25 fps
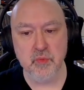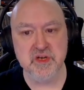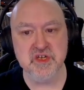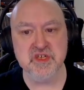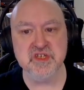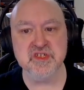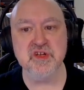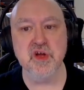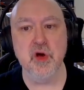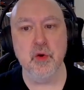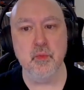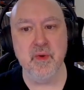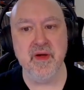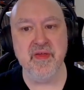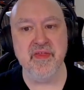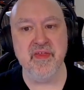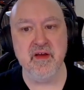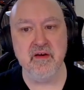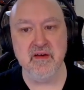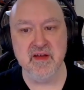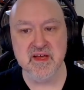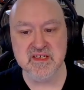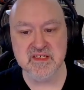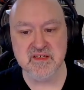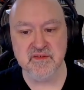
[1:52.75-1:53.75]
We just know where
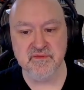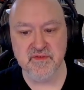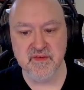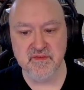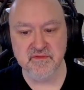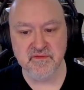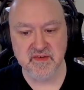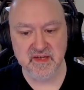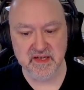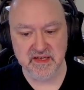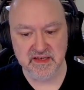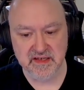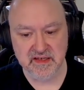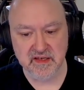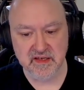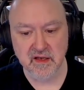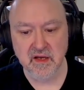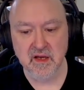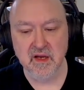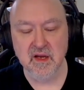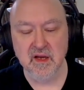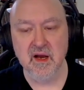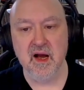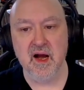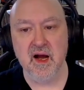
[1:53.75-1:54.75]
there is a 15,
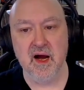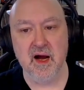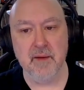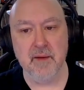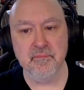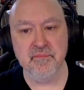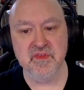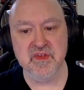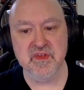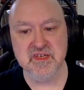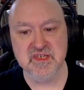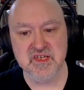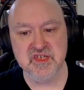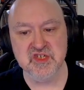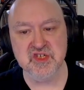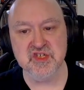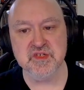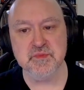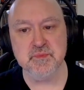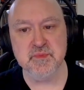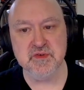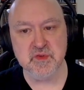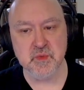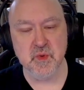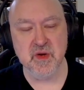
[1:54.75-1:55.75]
um, the
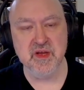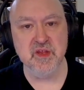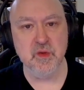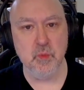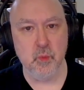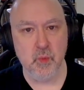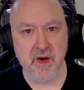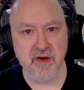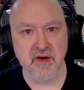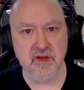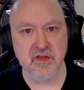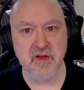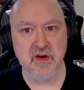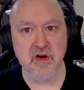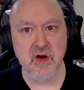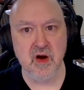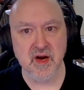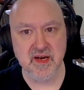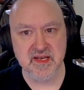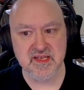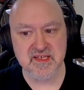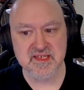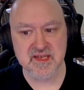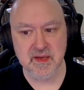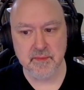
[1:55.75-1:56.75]
digits between the 1 and the
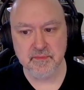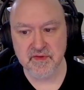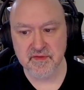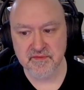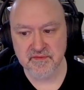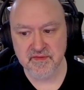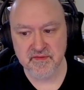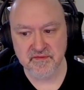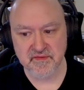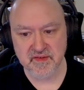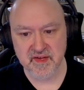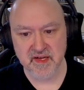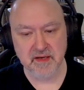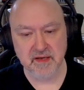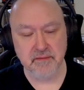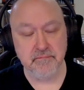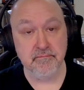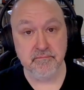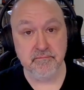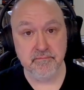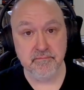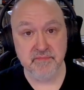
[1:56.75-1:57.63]
9 sum to 15.